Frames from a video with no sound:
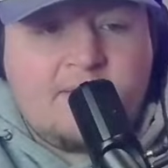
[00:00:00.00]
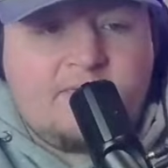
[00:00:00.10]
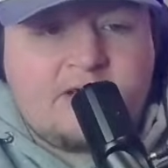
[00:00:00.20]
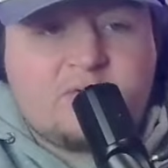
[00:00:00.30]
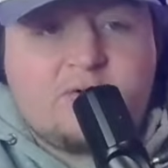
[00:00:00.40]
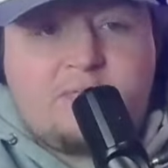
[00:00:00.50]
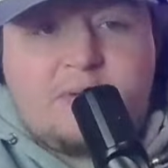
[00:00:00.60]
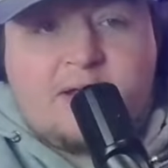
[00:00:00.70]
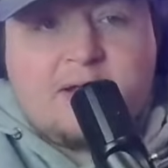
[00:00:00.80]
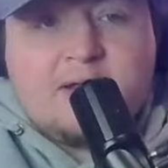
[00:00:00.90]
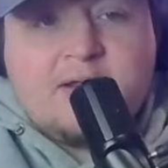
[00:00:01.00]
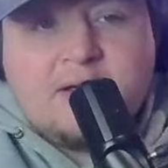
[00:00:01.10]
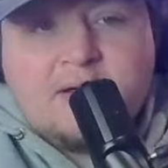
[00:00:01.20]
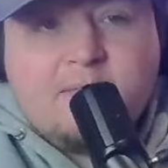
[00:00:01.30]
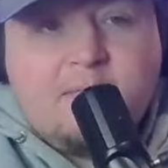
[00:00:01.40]
this would
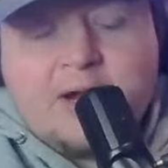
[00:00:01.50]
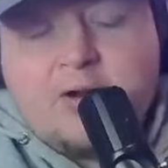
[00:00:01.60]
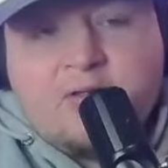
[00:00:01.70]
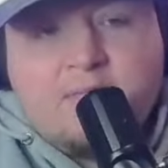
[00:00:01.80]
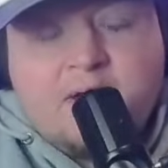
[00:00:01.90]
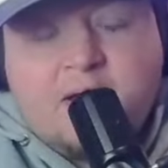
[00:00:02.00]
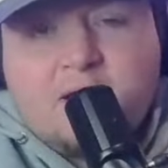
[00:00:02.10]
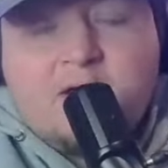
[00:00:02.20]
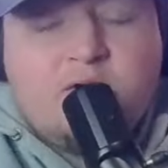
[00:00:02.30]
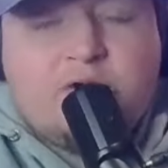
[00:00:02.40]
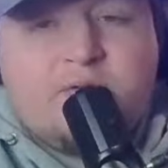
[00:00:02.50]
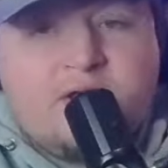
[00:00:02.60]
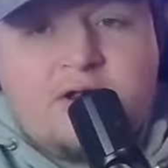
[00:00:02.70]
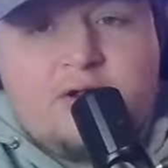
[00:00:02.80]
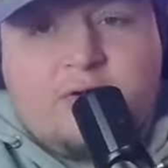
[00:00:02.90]
be bigger than big, huger
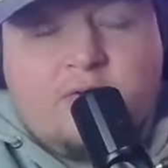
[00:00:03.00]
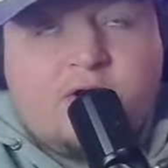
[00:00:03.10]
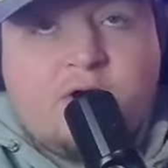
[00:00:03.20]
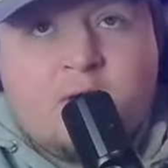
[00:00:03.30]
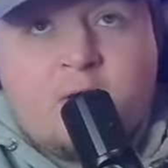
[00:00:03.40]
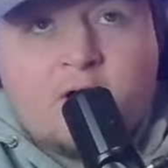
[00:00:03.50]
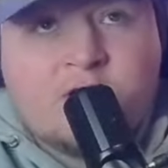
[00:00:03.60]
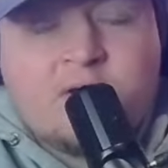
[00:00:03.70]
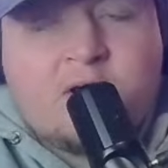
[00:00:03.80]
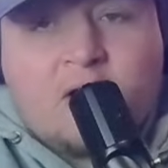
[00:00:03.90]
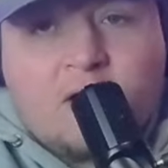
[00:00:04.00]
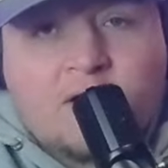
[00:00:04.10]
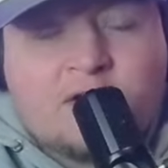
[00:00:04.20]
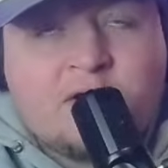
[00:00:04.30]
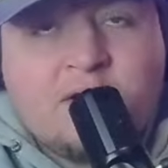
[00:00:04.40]
than huge, larger than
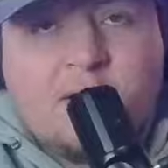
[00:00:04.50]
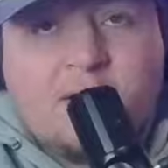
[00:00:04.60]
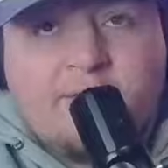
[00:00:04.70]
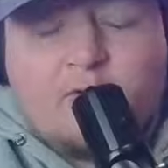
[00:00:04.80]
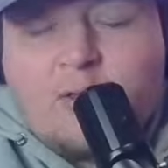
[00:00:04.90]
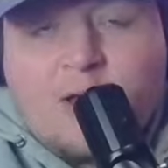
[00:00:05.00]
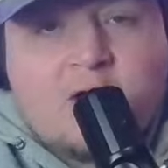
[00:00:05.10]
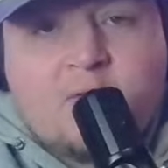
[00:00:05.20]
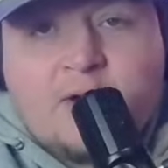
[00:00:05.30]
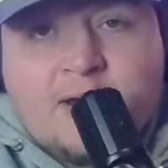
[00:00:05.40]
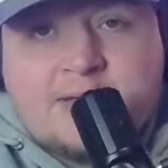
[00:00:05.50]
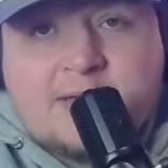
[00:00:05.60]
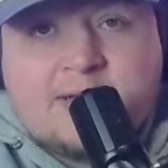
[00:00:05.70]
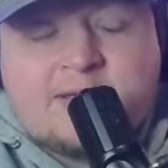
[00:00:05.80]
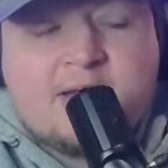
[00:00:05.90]
large for a lot of
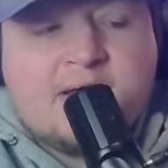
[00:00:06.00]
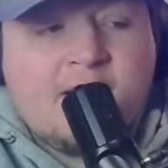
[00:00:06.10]
reasons.